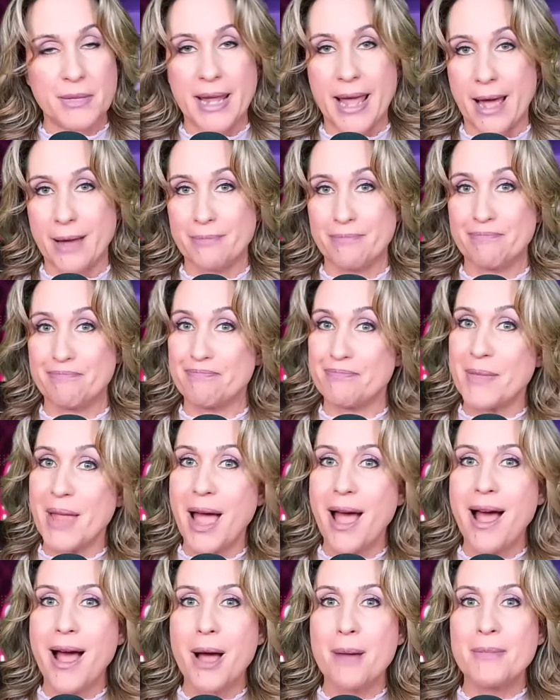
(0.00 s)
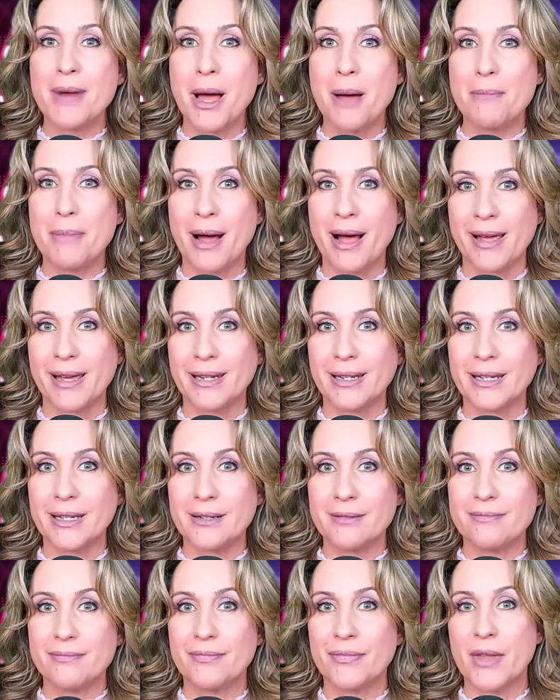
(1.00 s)
Yeah, I'm not buying
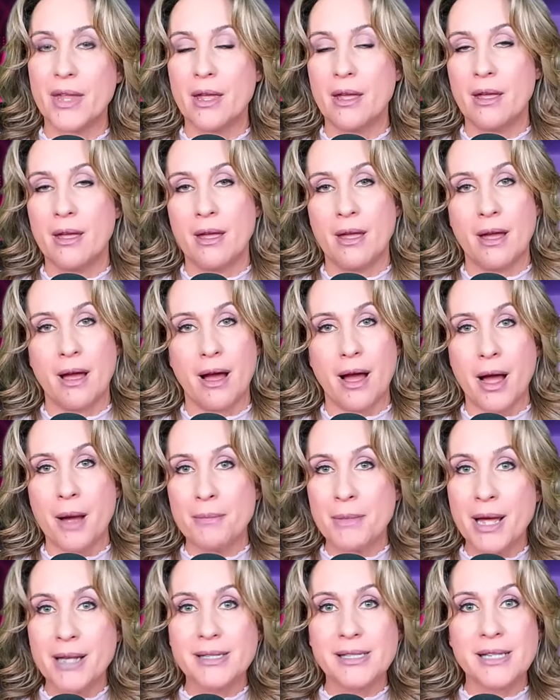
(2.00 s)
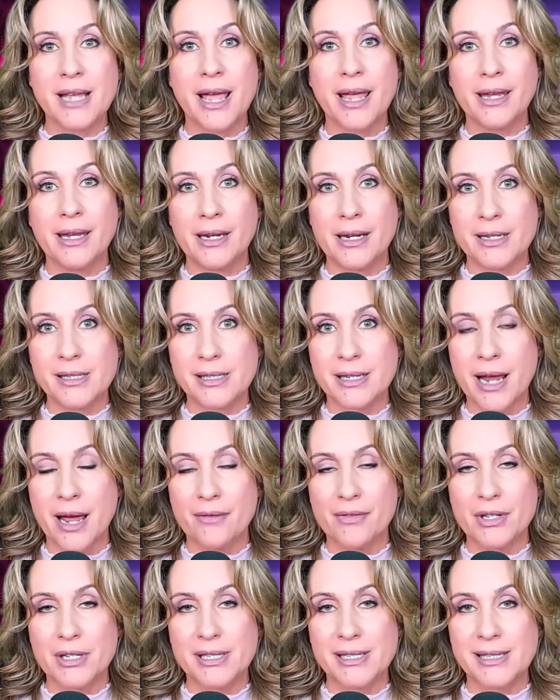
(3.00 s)
it. I'm not saying he doesn't
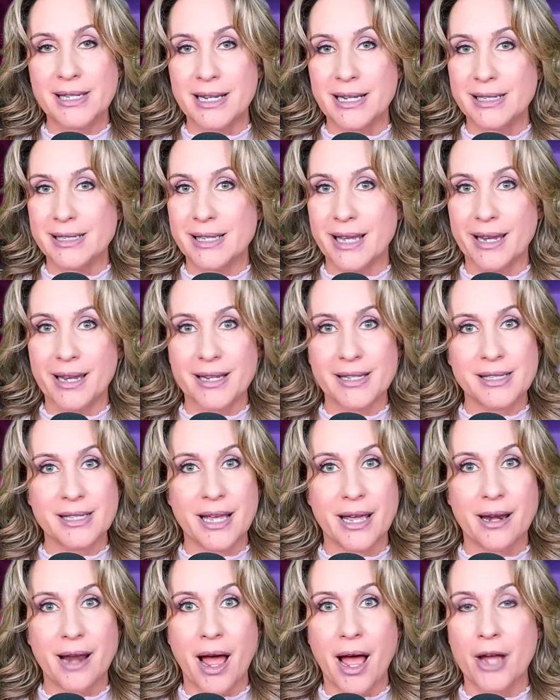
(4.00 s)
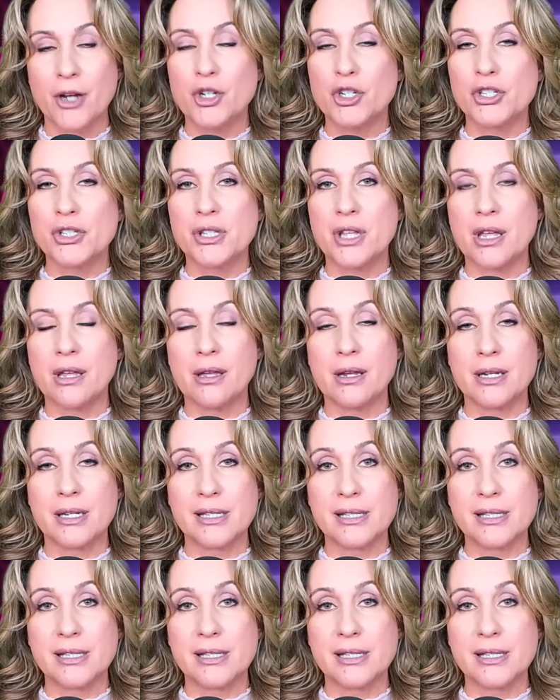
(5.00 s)
have the disease. Like I said, I just think it